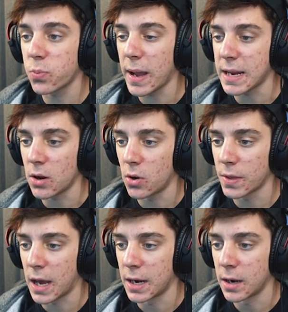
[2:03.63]
Wait, hold
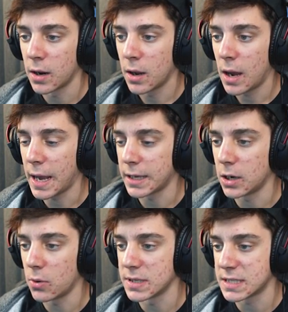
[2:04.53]
on. I can
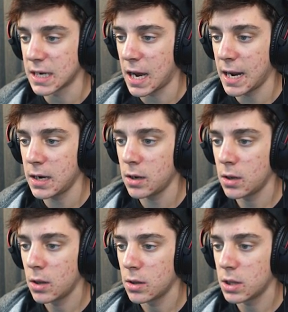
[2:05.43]
go inside
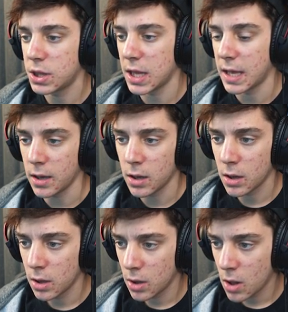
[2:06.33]
the thing.
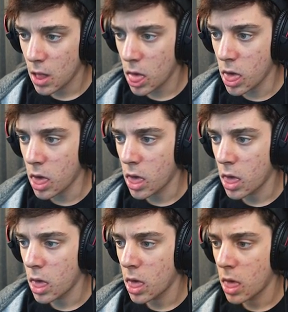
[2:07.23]

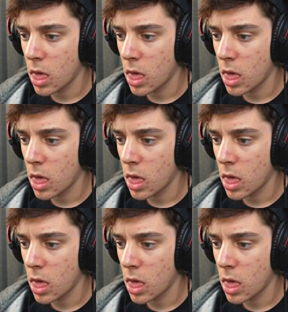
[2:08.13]
Ow!